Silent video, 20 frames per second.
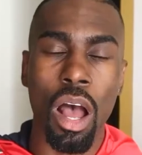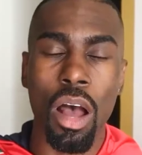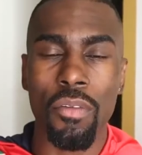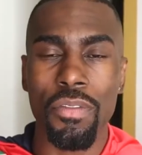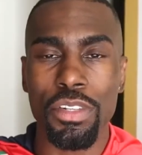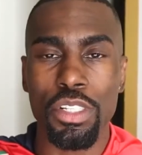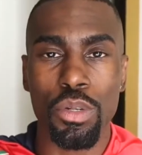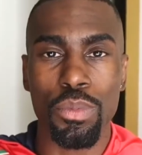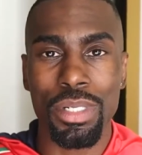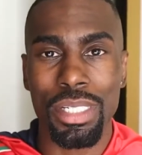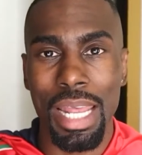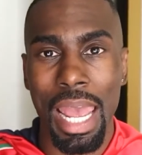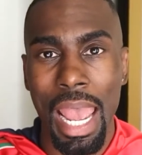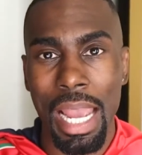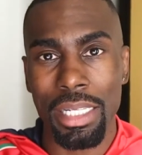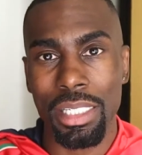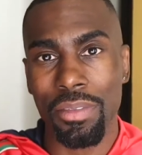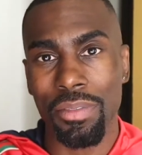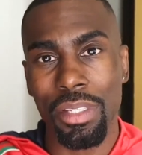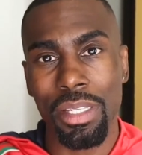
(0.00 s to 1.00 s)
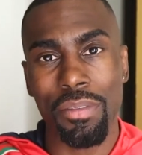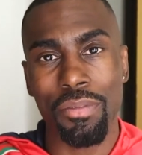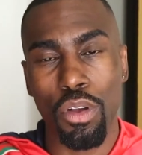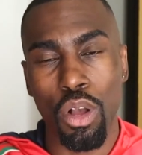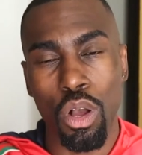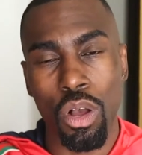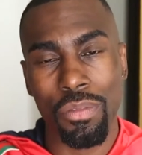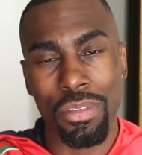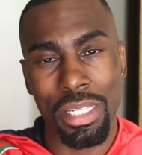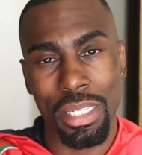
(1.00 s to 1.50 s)
an officer was actively
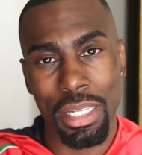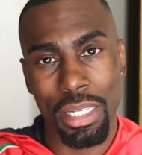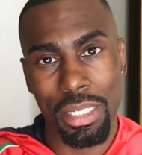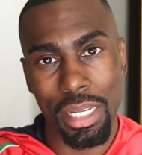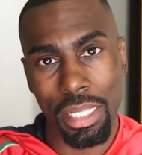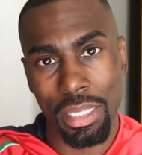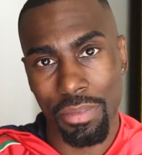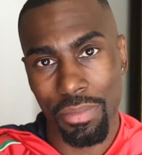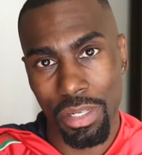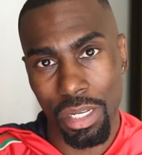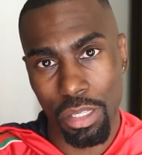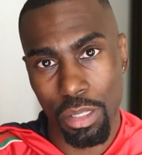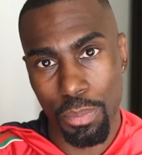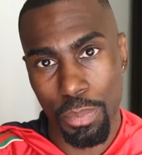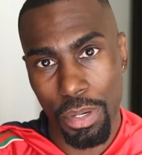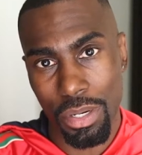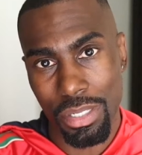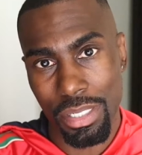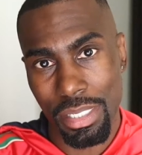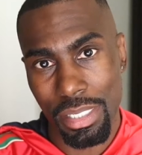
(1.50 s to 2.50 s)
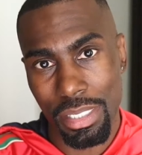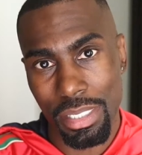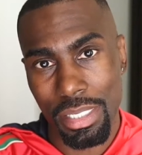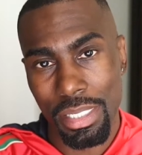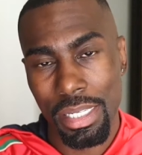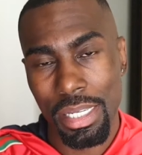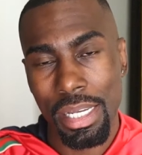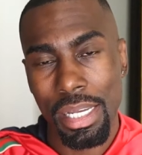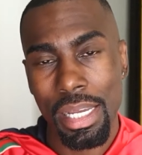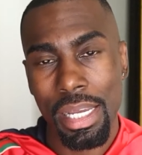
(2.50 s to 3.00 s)
involved in the death of another
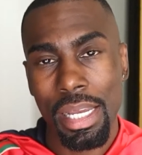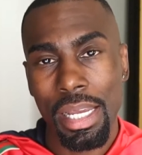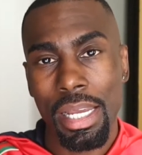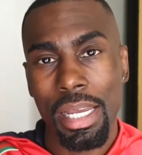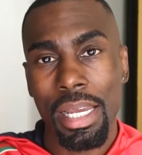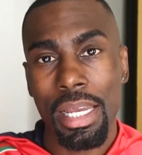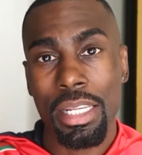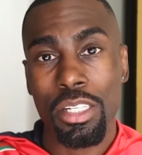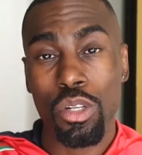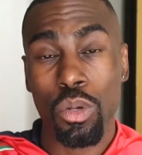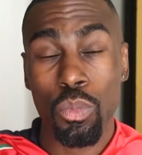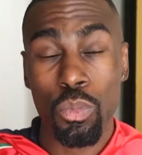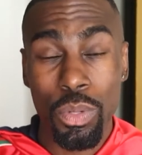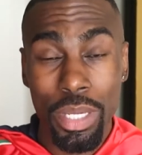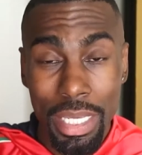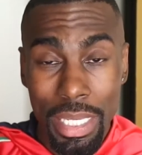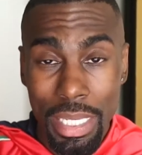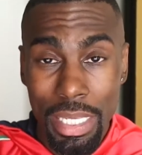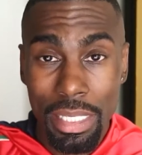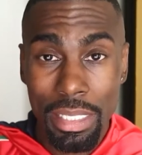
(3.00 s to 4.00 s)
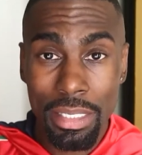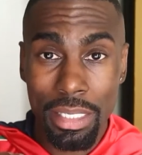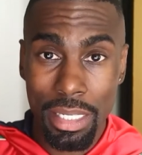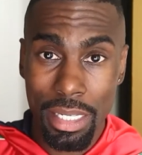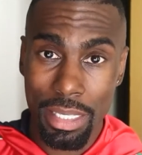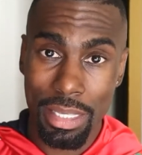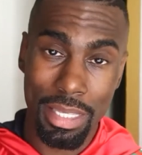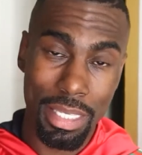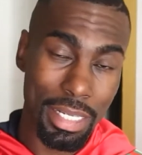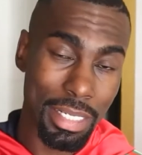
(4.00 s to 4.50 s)
person. So we
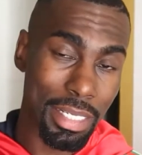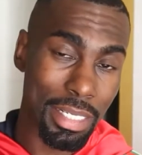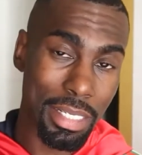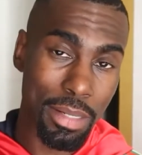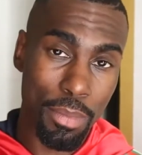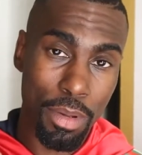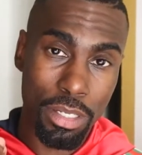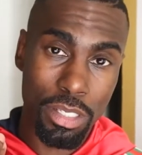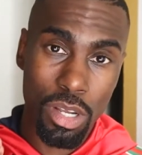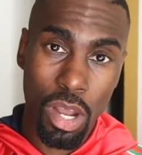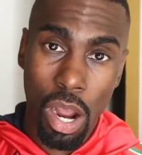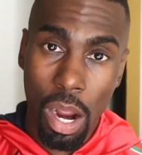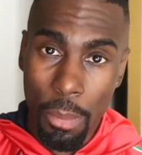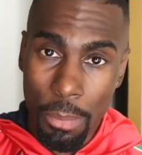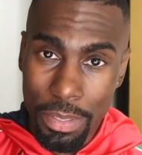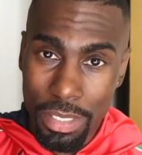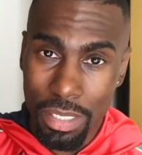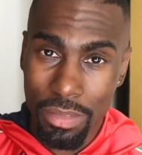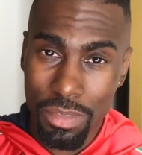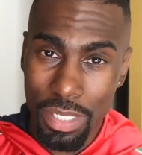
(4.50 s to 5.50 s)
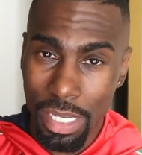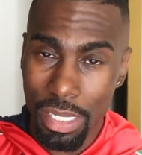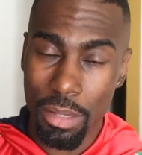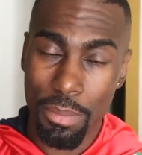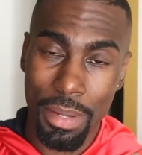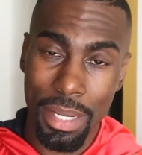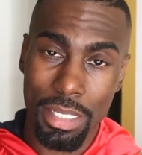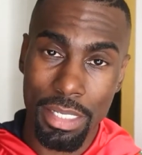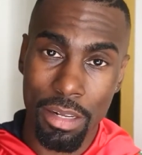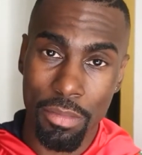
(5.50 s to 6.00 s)
look at this as the most comprehensive
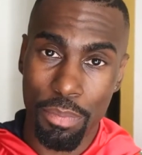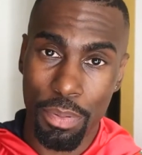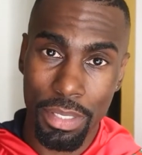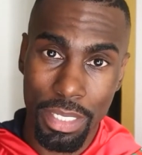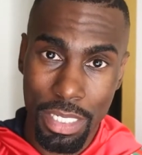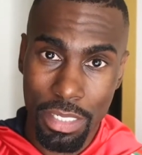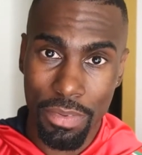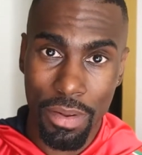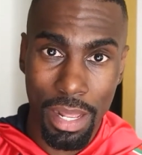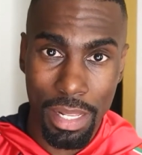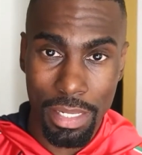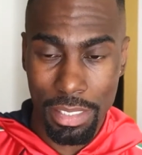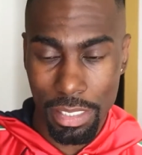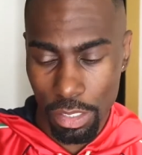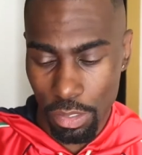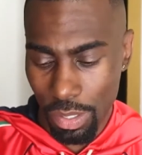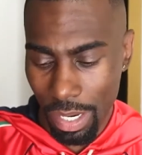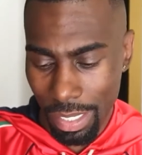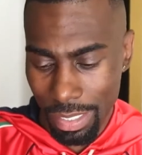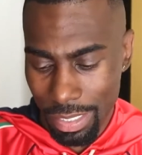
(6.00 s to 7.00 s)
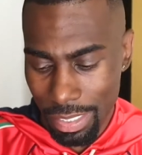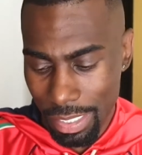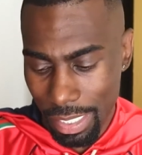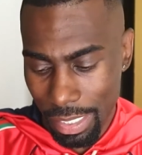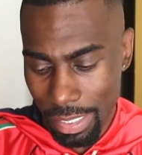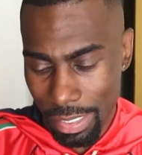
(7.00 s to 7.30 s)
database of police violence in the United